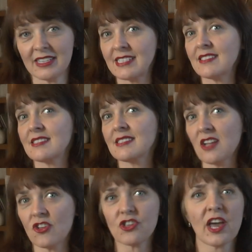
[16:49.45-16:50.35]
It is
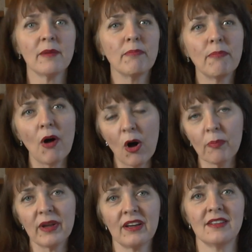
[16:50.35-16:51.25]
such a
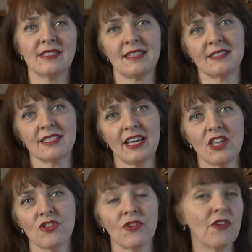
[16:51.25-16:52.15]
popular
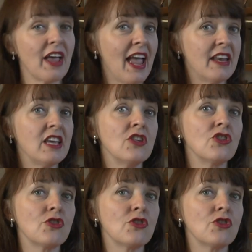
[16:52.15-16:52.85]
destination on any